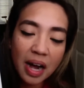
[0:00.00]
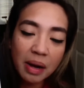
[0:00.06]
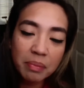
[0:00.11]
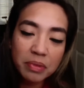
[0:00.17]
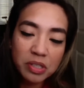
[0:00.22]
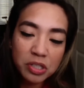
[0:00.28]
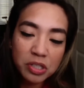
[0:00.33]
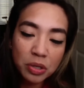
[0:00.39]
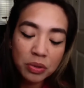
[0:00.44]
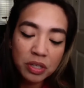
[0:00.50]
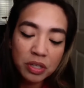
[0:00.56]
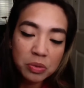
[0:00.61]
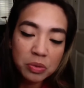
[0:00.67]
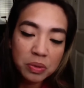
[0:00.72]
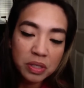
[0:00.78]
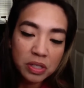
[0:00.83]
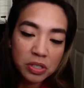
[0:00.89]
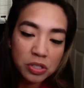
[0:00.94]
So this
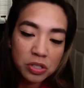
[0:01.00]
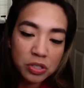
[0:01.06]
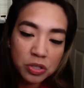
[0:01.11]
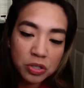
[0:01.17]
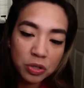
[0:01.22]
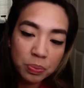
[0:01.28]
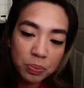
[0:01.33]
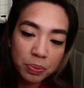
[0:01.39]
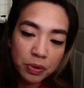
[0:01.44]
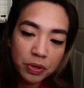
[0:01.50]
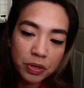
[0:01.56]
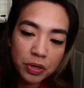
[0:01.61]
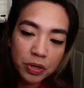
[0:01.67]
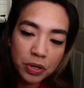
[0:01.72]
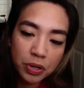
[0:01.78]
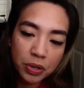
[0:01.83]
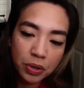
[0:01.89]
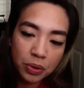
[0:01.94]
one is super
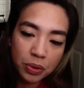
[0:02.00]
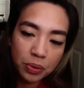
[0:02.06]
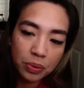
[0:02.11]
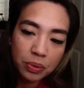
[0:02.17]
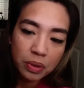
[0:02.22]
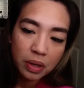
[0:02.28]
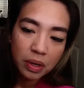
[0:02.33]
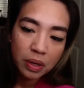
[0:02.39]
cute.